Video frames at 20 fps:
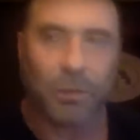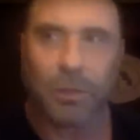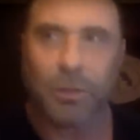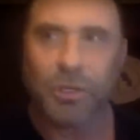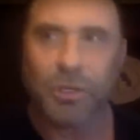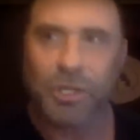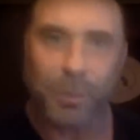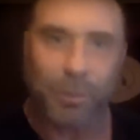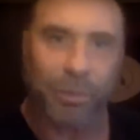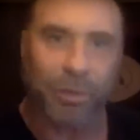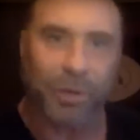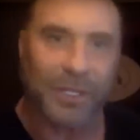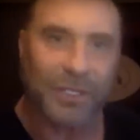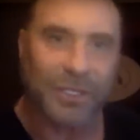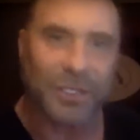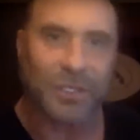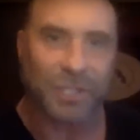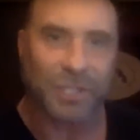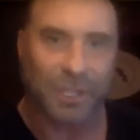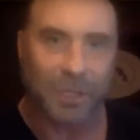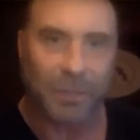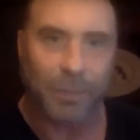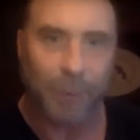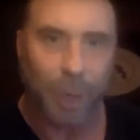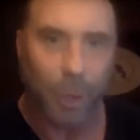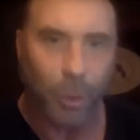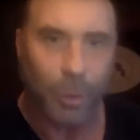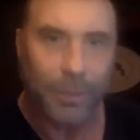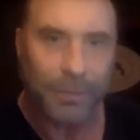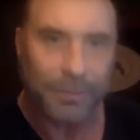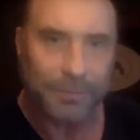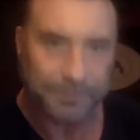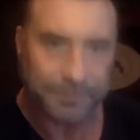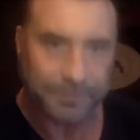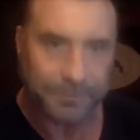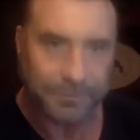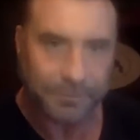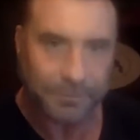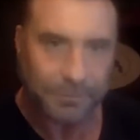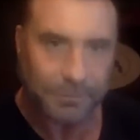you lose your presence in the moment,
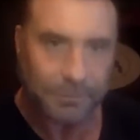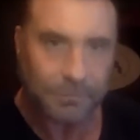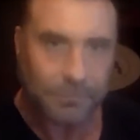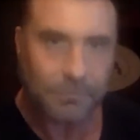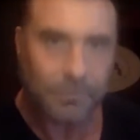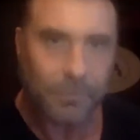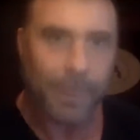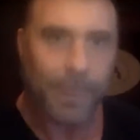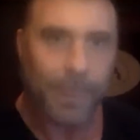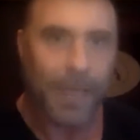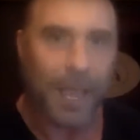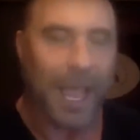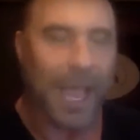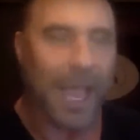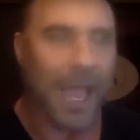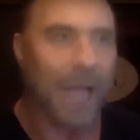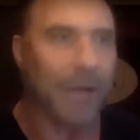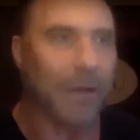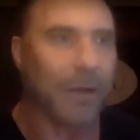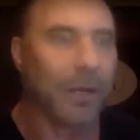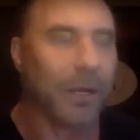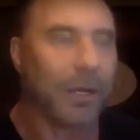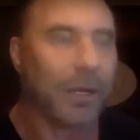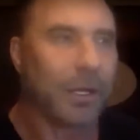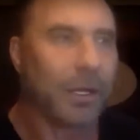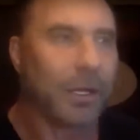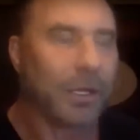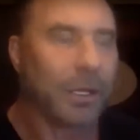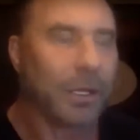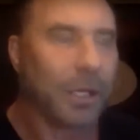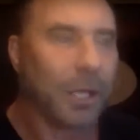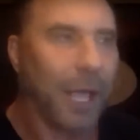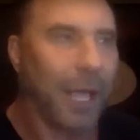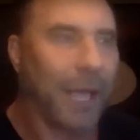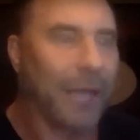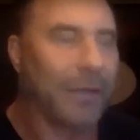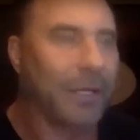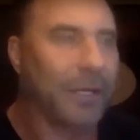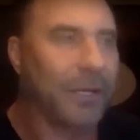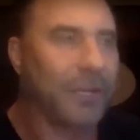and
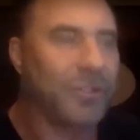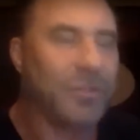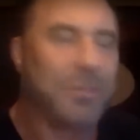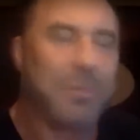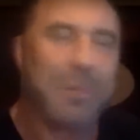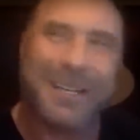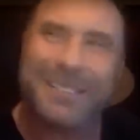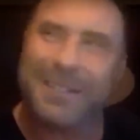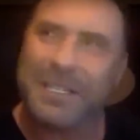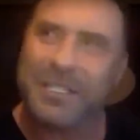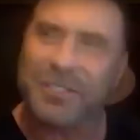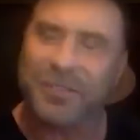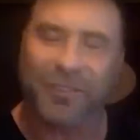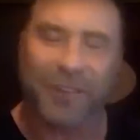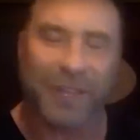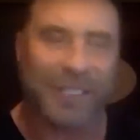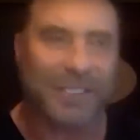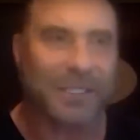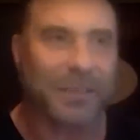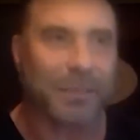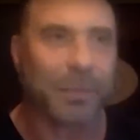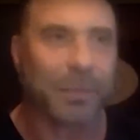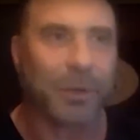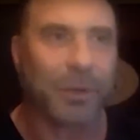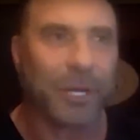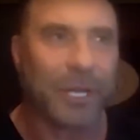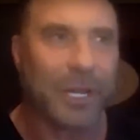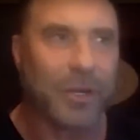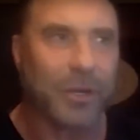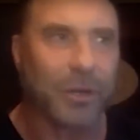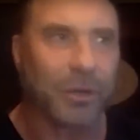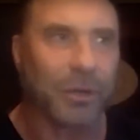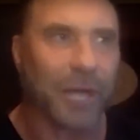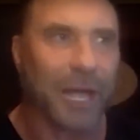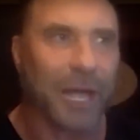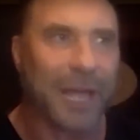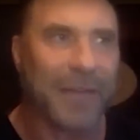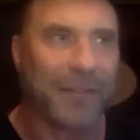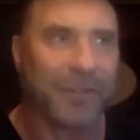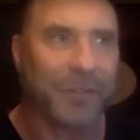it gives you much less flexibility in your
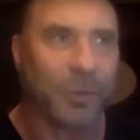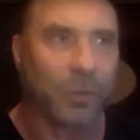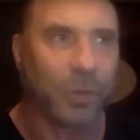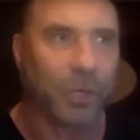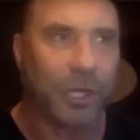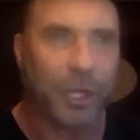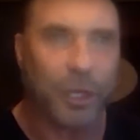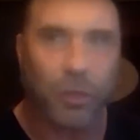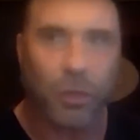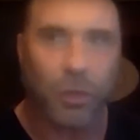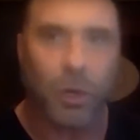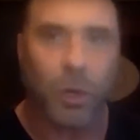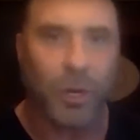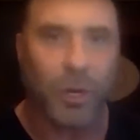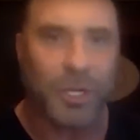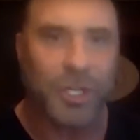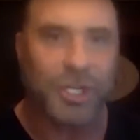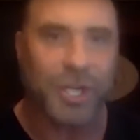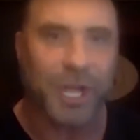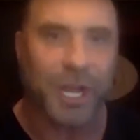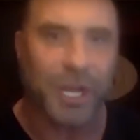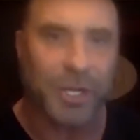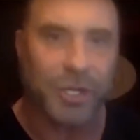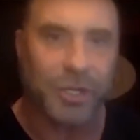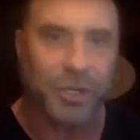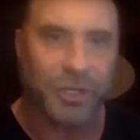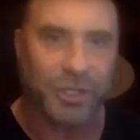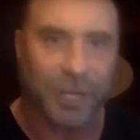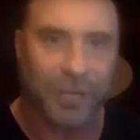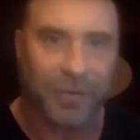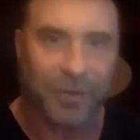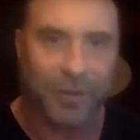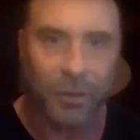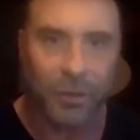life to really grow and change yourself.